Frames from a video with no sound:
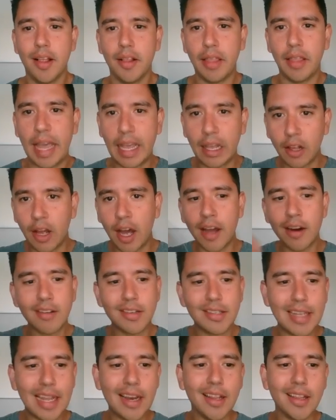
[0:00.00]
like
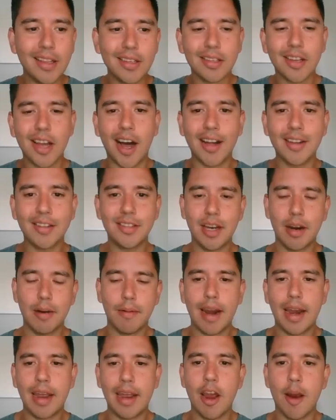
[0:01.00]
understanding this concept
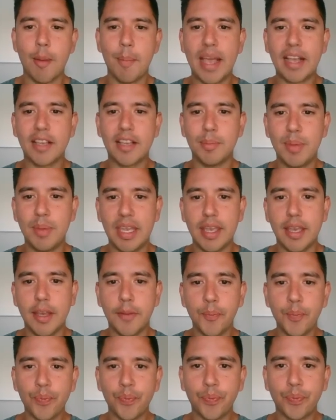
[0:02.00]
right here makes me
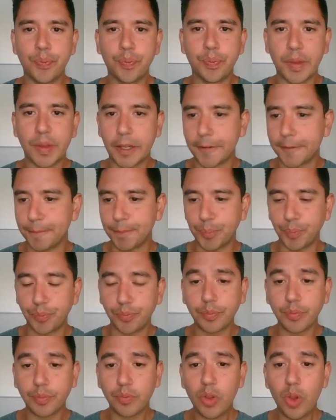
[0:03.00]

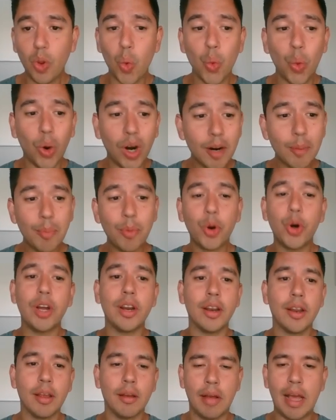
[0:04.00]
want to
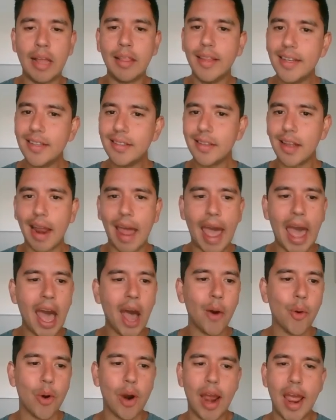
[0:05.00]
put at least an
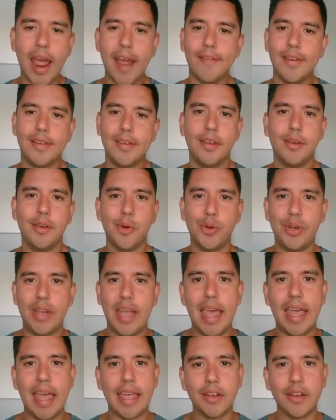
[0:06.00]
hour every single
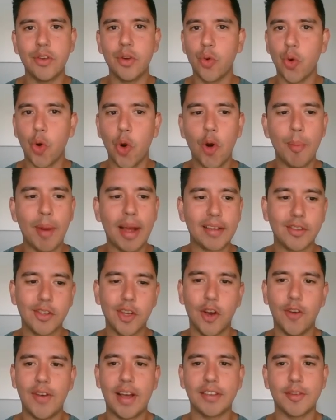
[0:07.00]
day into growing
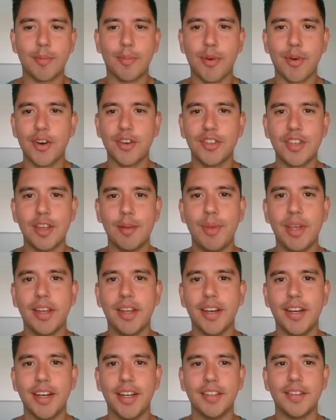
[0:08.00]
myself as a person,
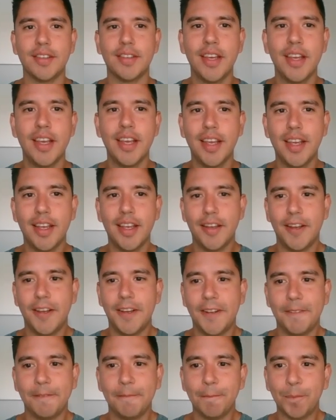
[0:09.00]
because
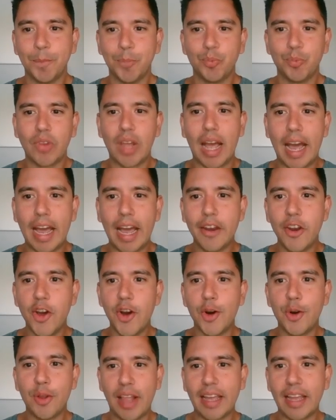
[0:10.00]
I
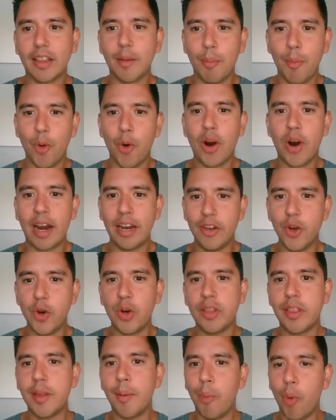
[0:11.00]
know like the more I do
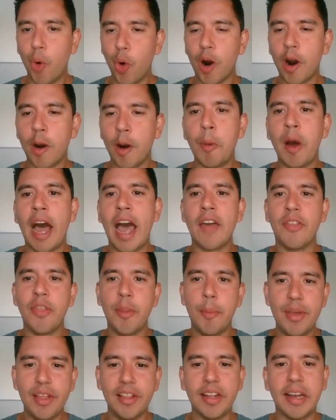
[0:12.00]
it, the more I have the
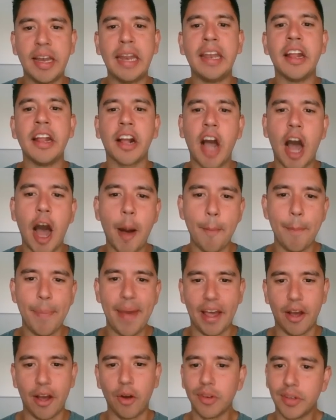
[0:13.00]
ability to
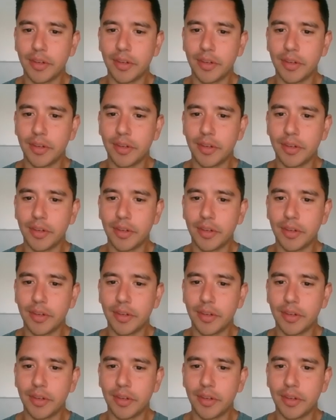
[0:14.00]
compound.